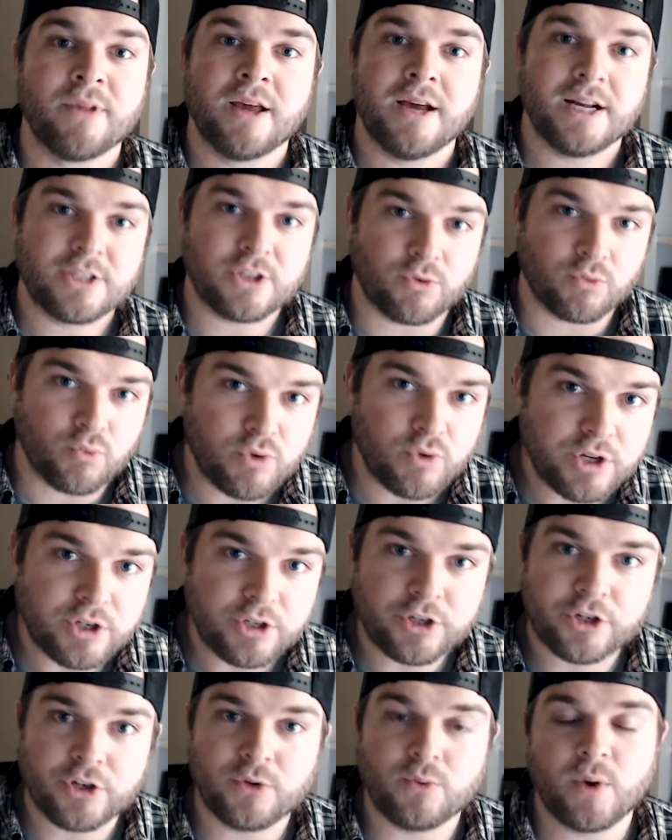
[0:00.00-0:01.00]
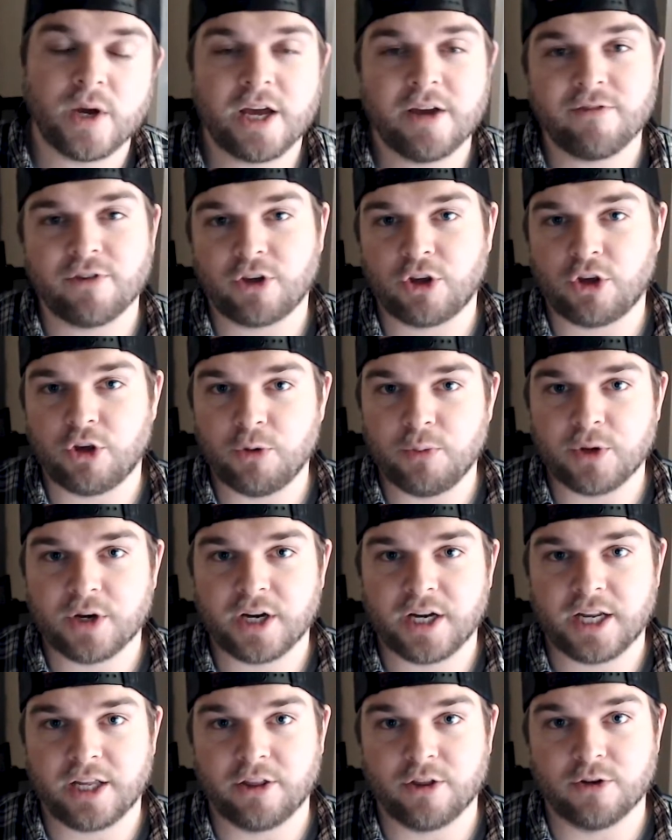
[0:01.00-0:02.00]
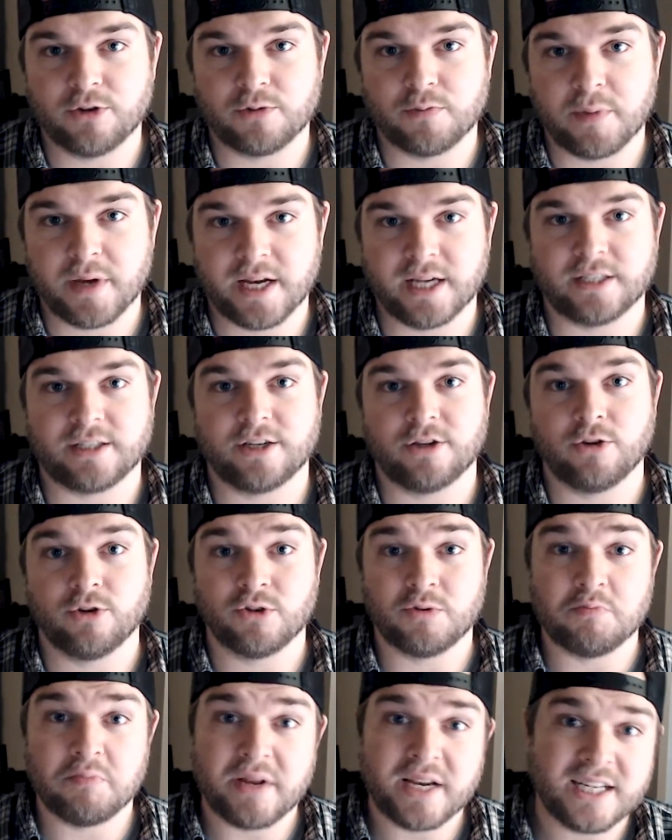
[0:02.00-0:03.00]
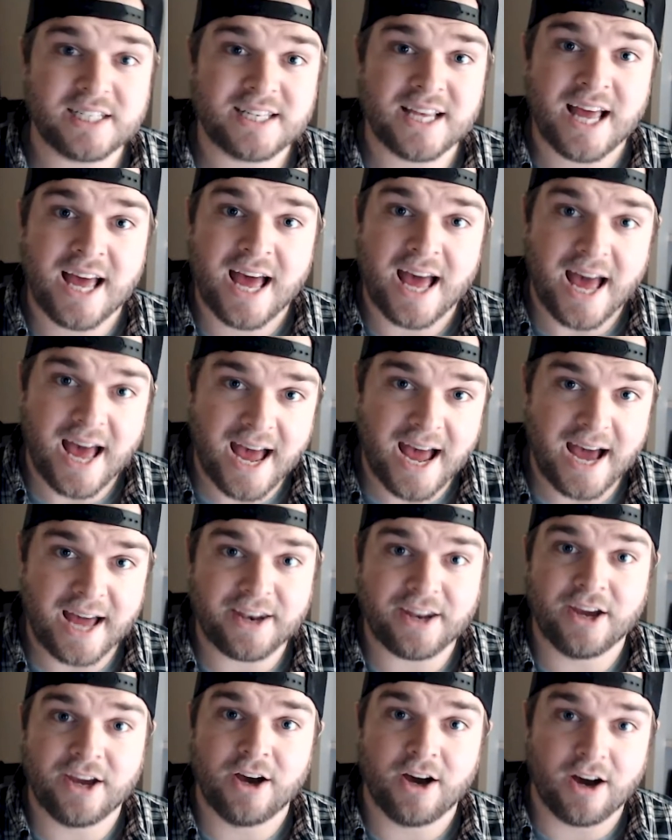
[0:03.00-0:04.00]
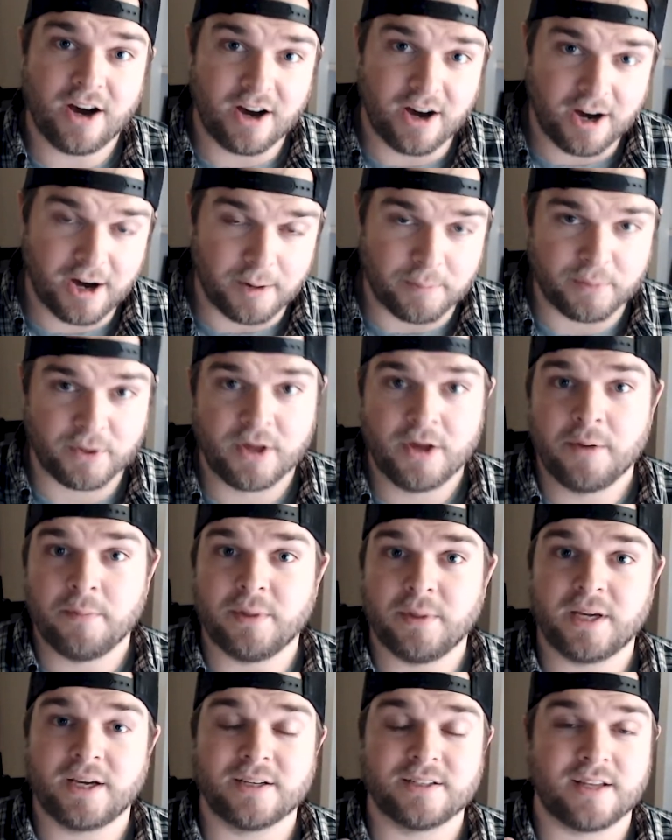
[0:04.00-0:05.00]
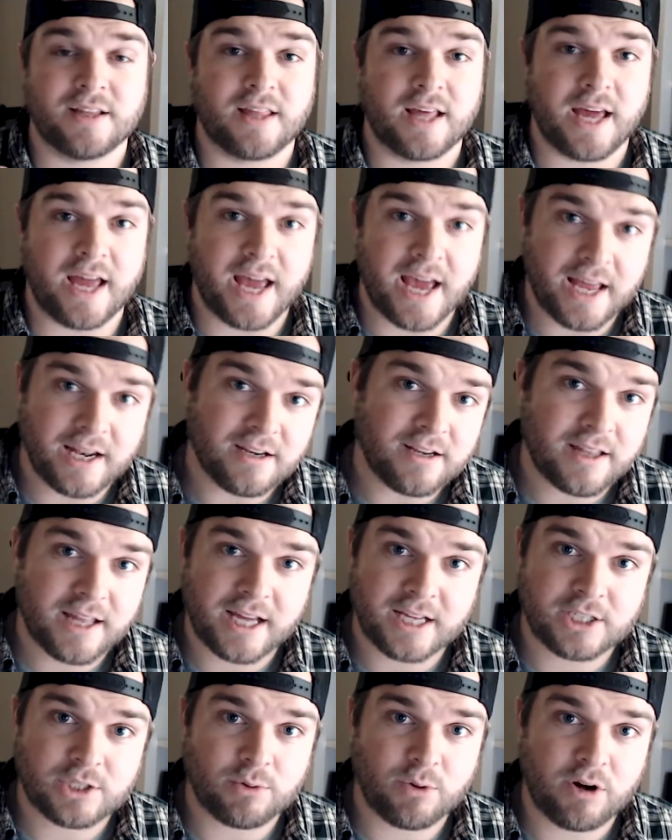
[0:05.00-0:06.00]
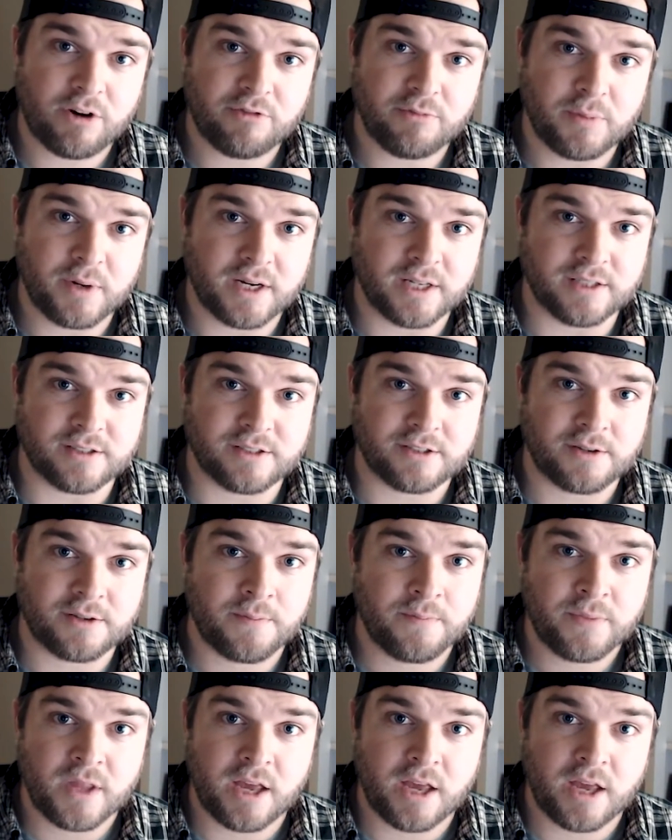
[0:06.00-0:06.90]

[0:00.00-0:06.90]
That's a really good way of accumulating those minutes, and those minutes add up, because at the end of that 12 months,